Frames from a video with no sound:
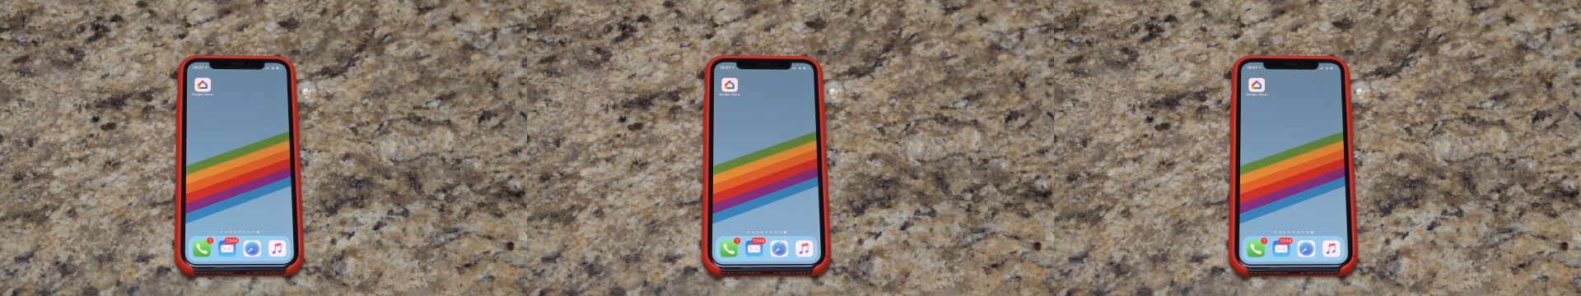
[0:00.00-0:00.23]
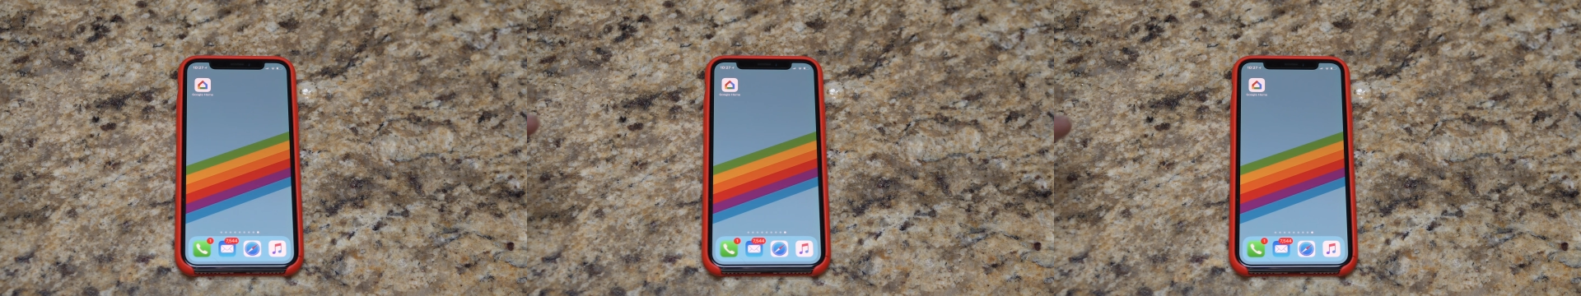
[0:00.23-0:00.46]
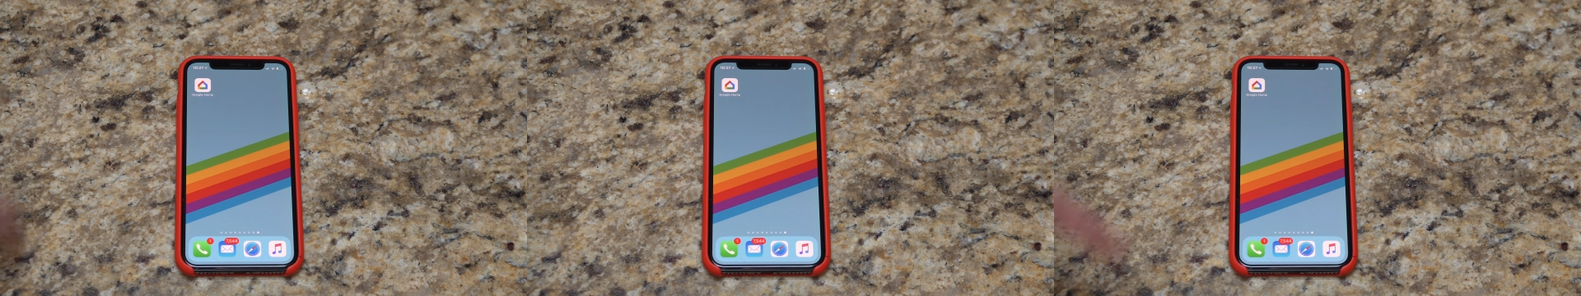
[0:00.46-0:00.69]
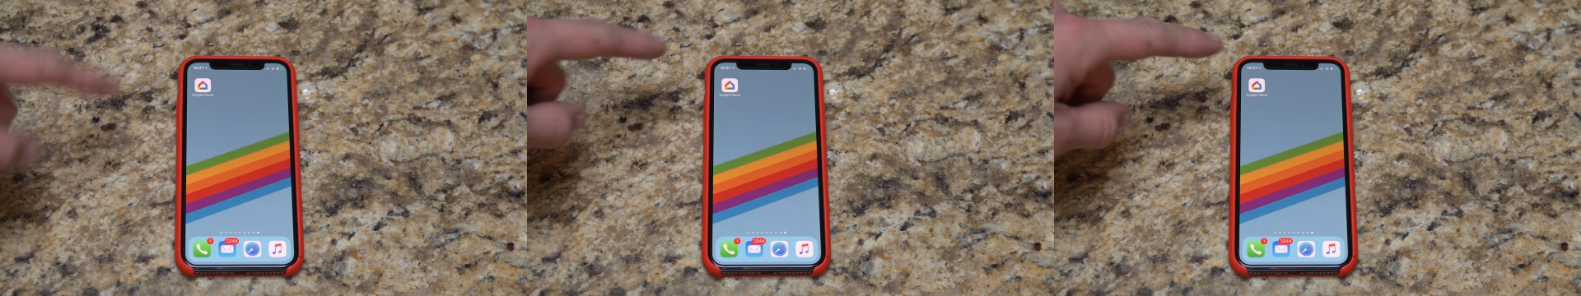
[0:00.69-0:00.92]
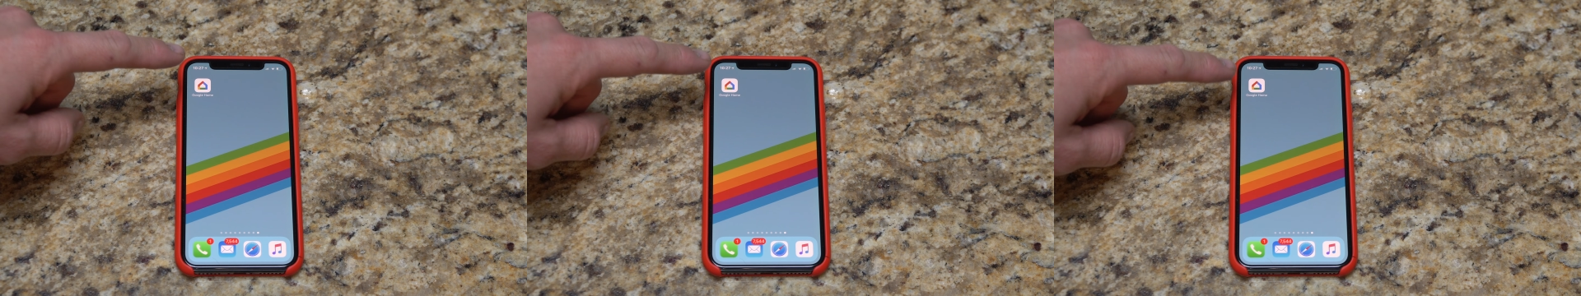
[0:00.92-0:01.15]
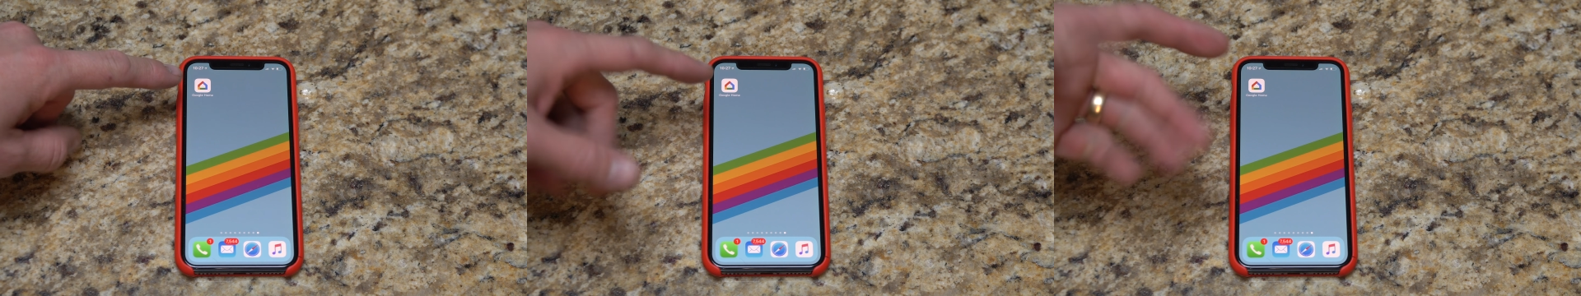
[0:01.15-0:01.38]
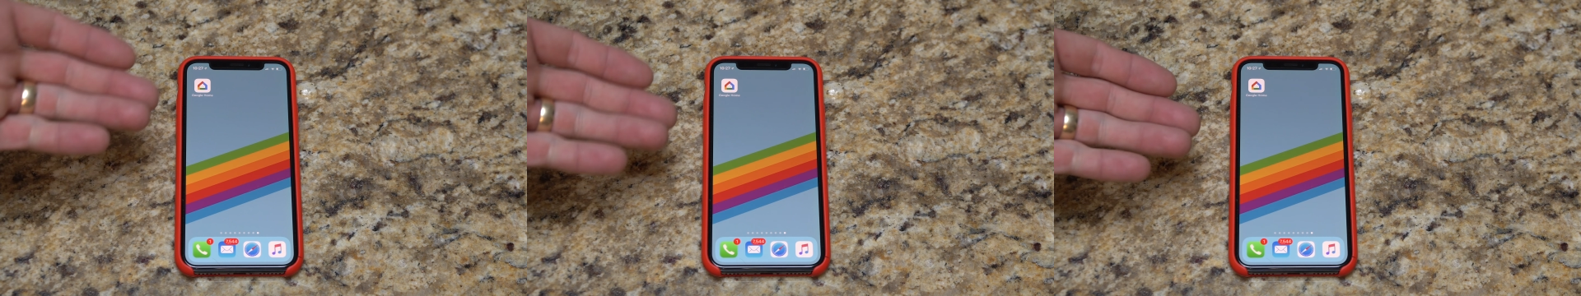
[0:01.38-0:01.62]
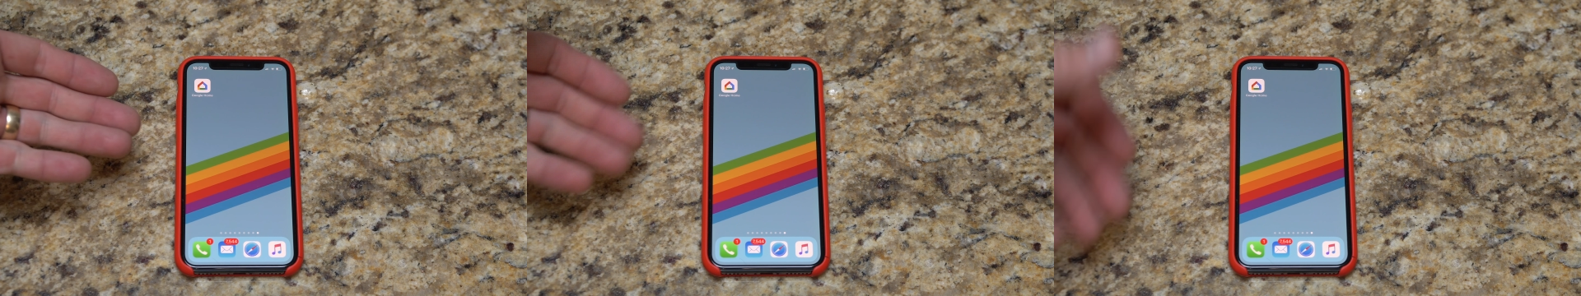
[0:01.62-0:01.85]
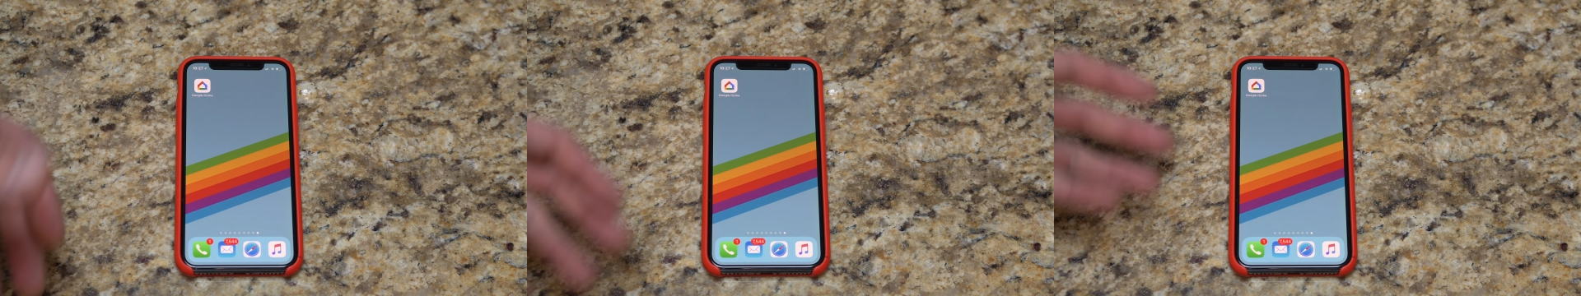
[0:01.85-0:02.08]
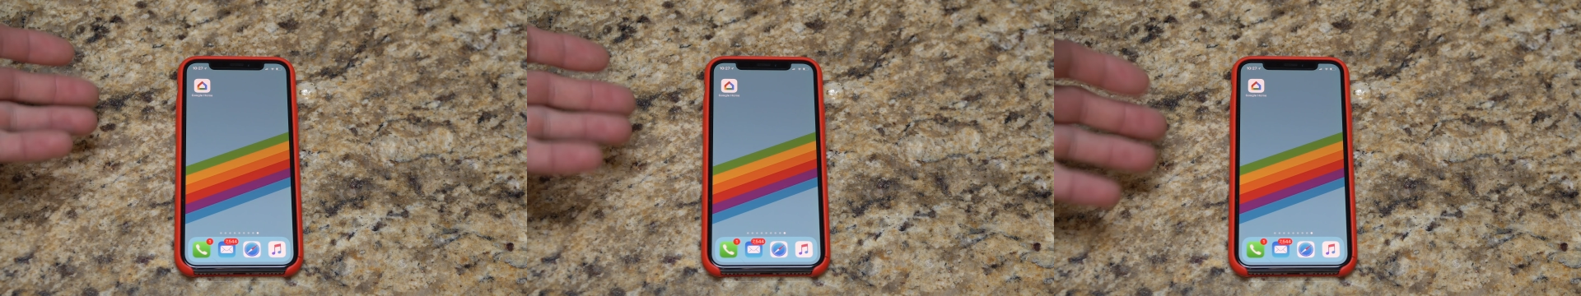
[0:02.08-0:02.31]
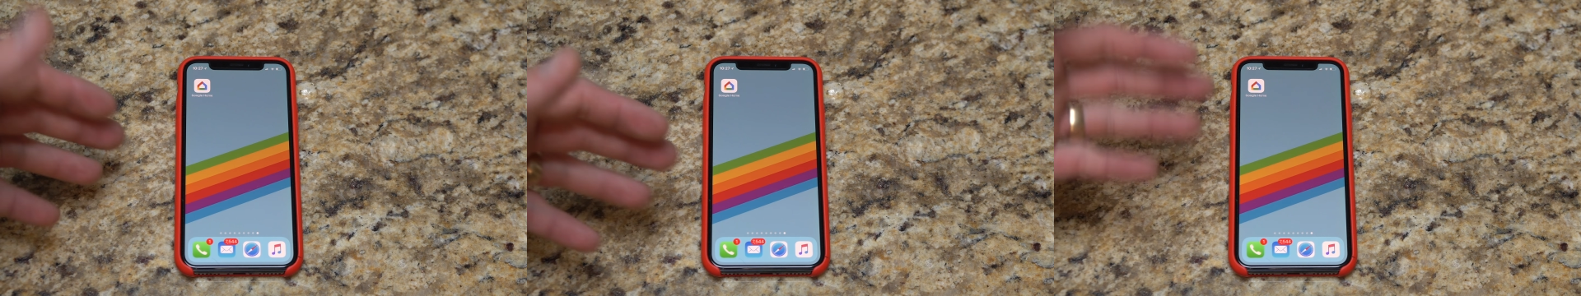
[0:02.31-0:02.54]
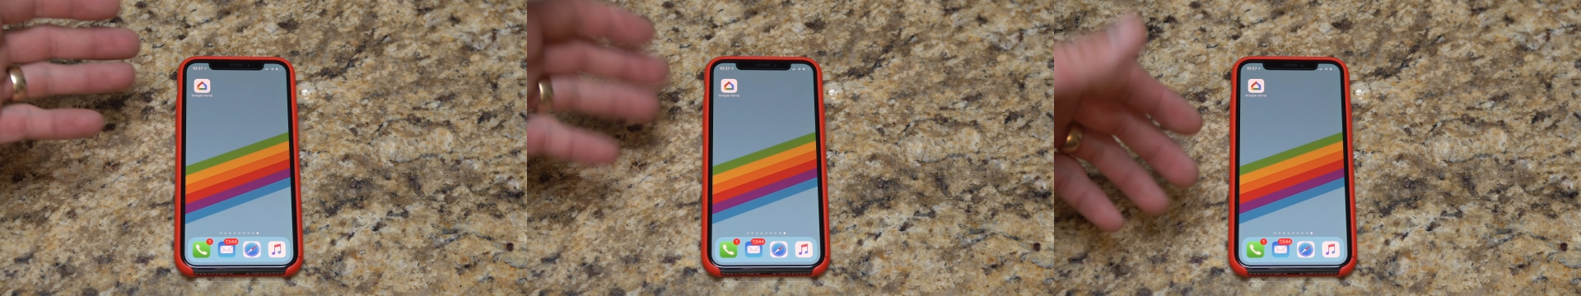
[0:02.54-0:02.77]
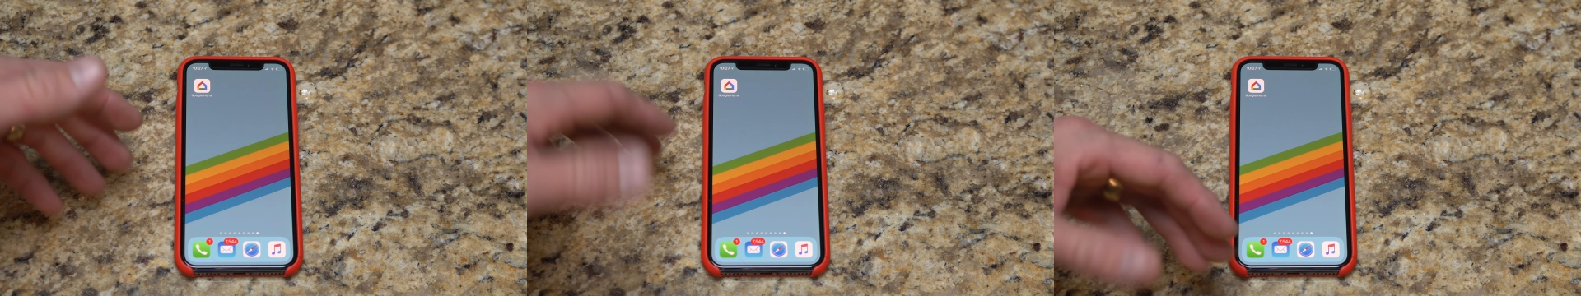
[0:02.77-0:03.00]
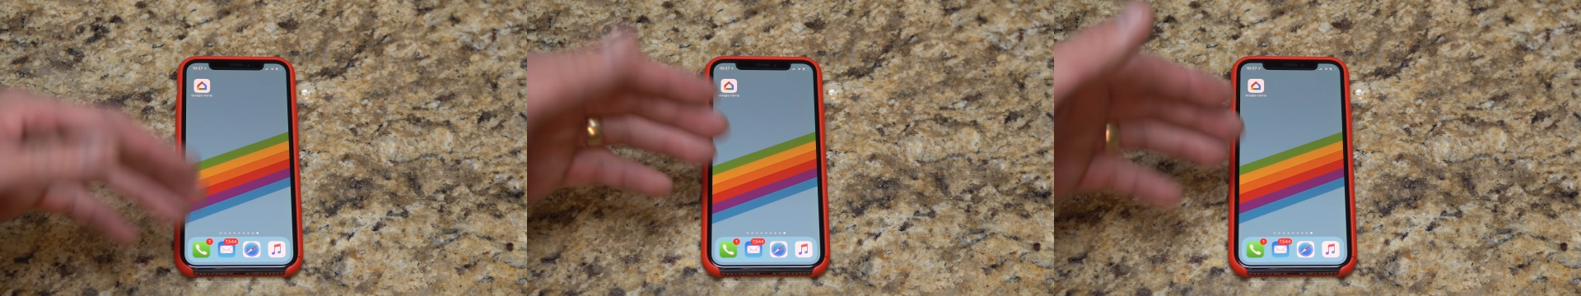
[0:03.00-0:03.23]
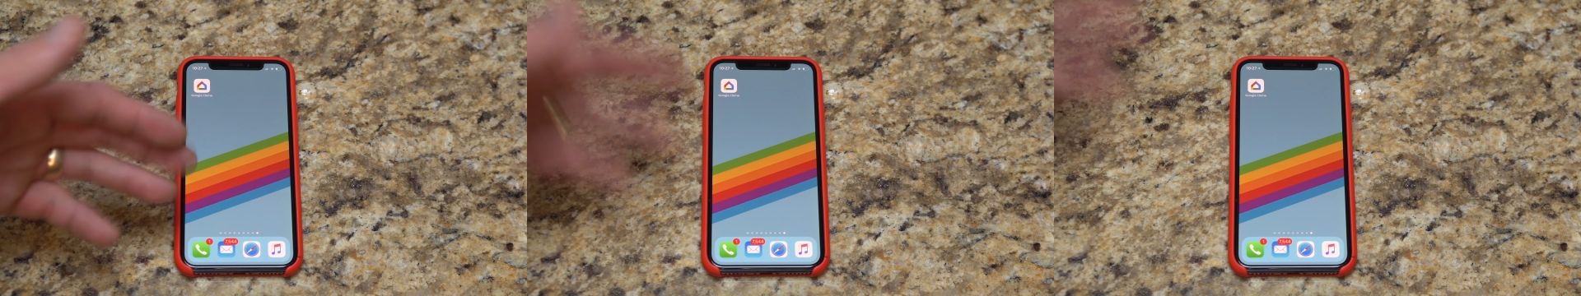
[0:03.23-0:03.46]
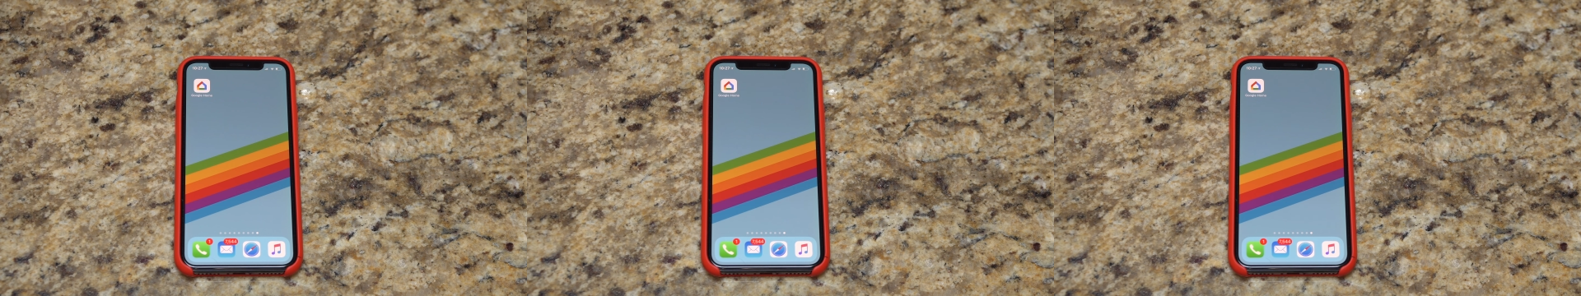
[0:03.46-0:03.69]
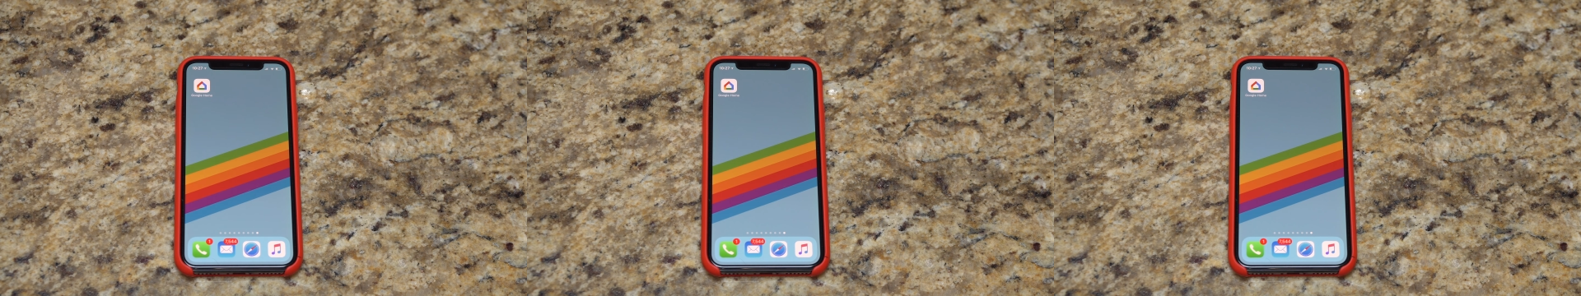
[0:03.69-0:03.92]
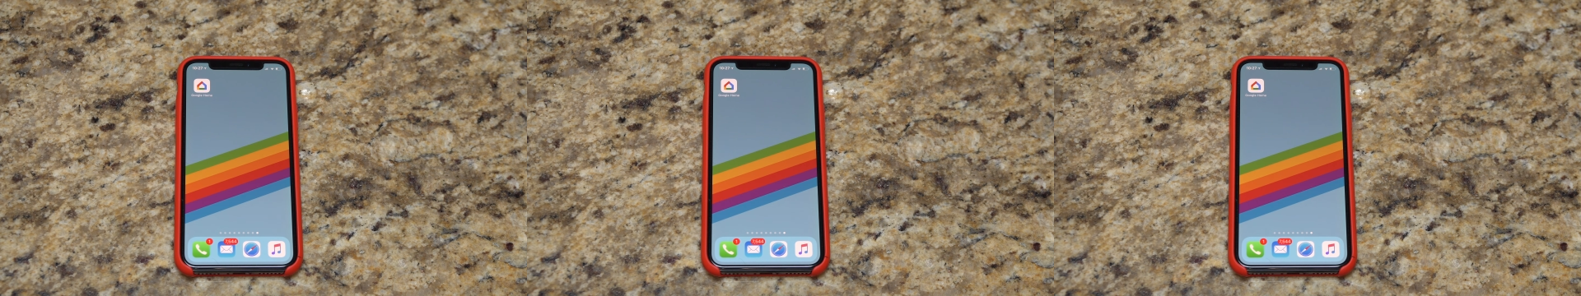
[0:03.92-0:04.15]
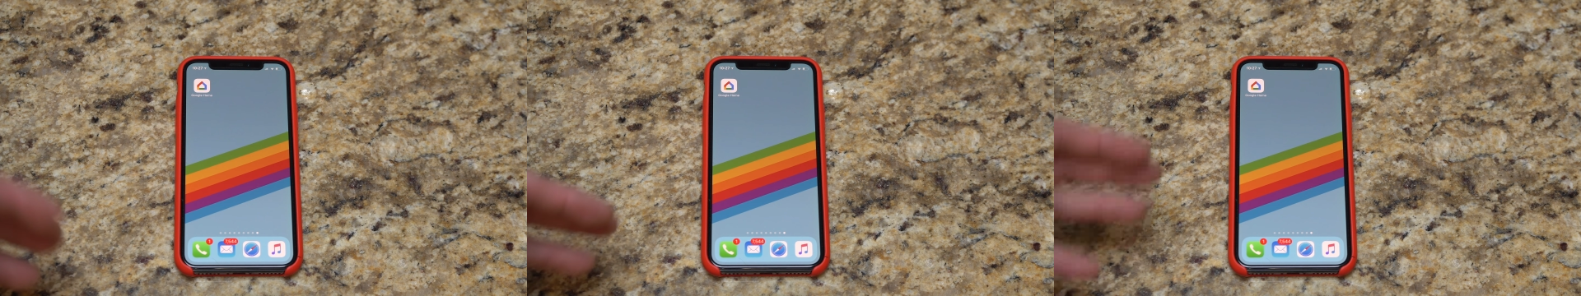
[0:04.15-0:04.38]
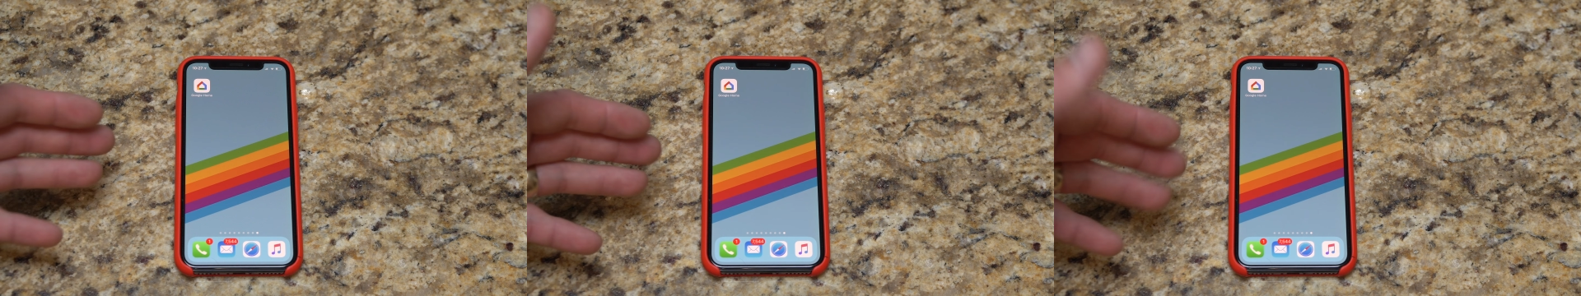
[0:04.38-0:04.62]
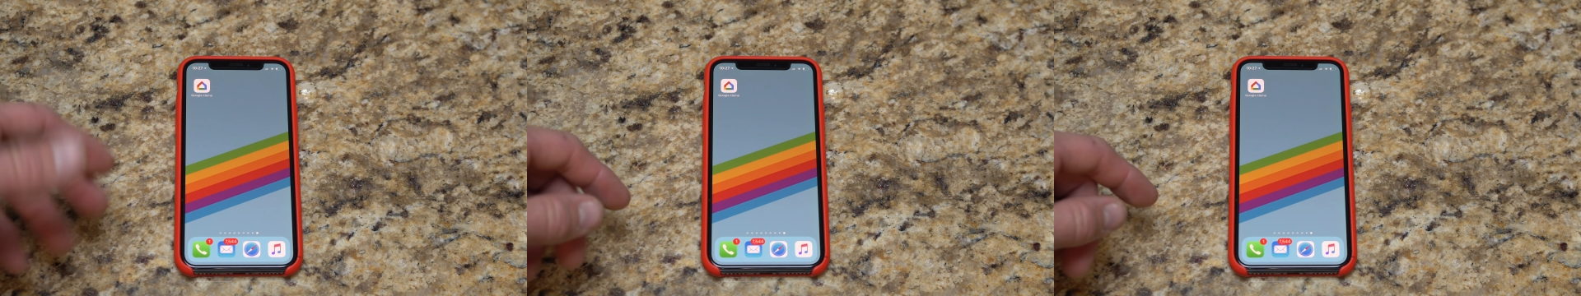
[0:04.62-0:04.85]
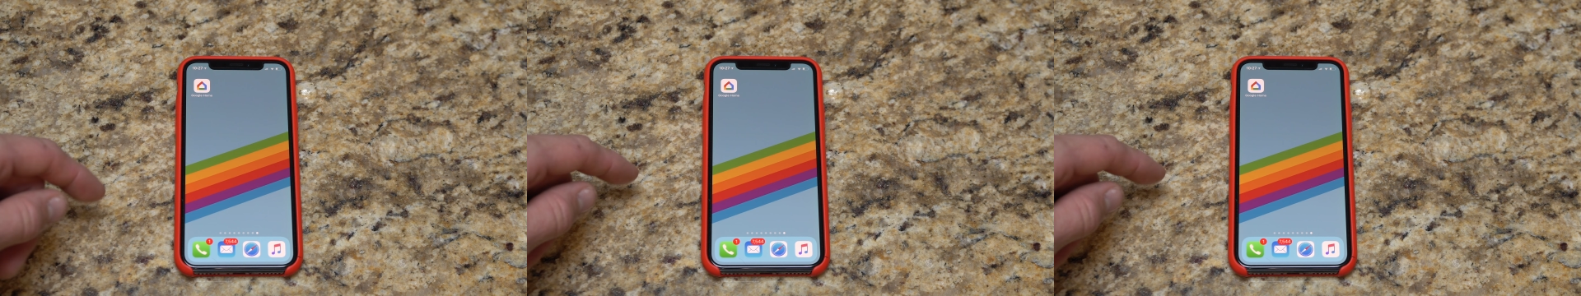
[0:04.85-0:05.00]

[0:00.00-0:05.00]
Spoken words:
(no speaker visible)